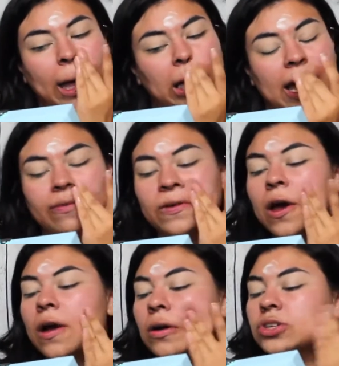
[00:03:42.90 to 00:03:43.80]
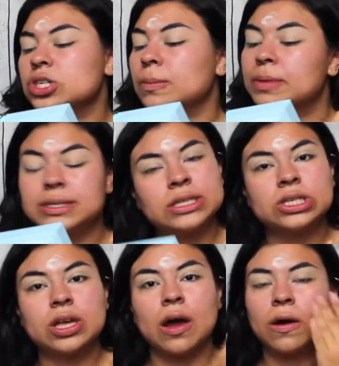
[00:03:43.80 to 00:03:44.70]
life coach,
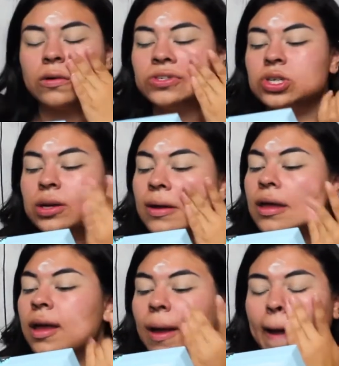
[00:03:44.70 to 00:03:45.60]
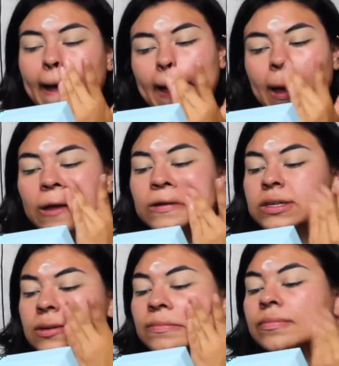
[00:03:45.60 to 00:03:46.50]
business coach,
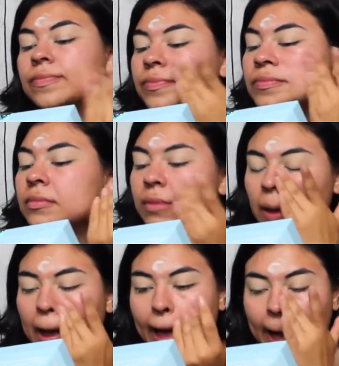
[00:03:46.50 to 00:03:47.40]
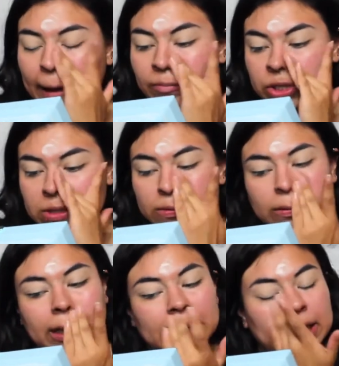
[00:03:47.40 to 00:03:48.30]
and I'm just
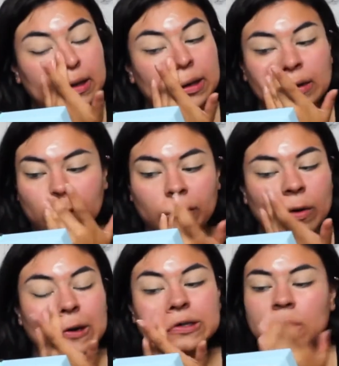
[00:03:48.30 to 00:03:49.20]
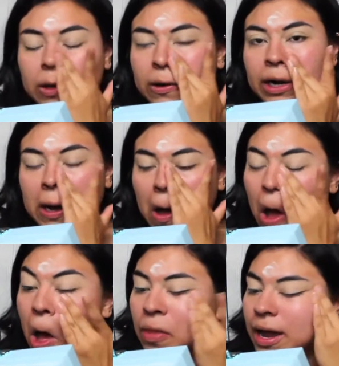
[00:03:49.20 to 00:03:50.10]
really looking forward to learning
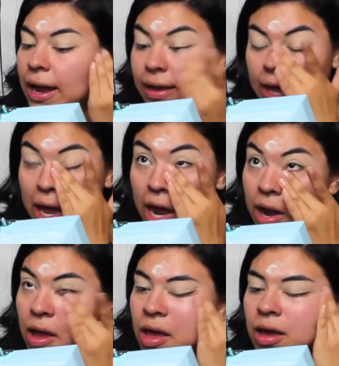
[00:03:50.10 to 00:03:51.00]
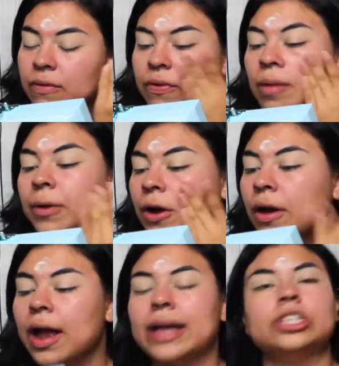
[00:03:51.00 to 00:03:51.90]
all that I can from
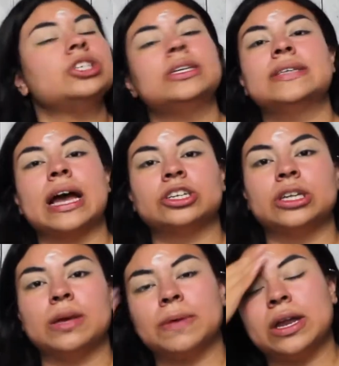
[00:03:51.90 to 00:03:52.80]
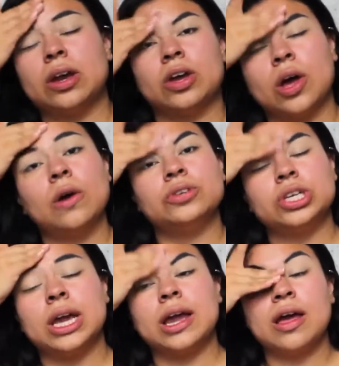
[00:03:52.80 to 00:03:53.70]
her. And she's actually been
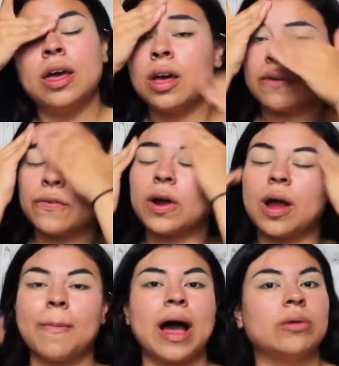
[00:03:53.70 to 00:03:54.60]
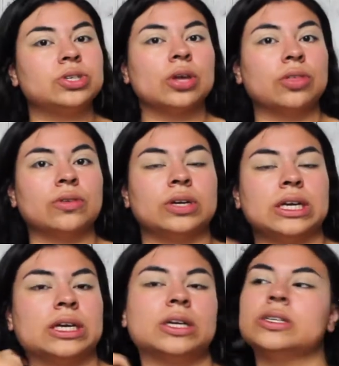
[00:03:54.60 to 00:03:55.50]
coaching for about 30
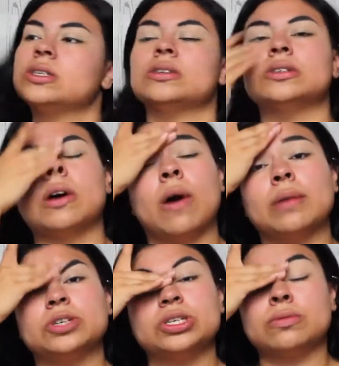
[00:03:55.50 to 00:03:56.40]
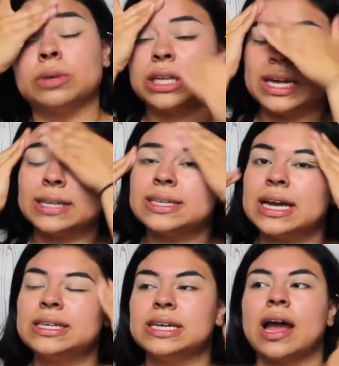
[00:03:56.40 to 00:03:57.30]
years, so I'm just really
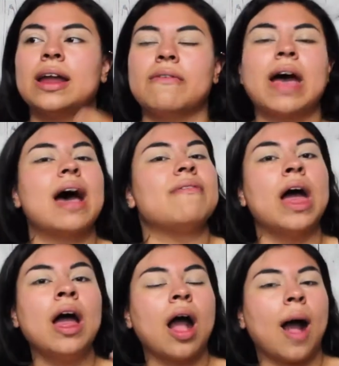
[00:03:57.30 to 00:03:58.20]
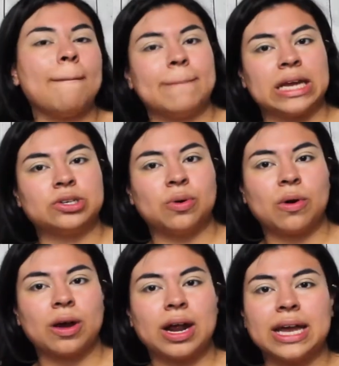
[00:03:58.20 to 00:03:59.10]
excited to kind of have a
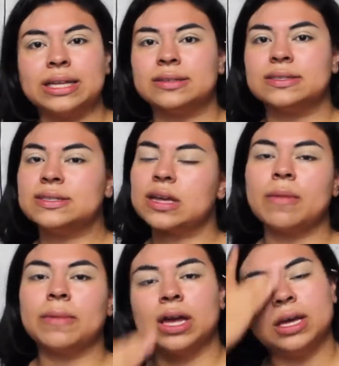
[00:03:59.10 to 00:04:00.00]
mentor in to some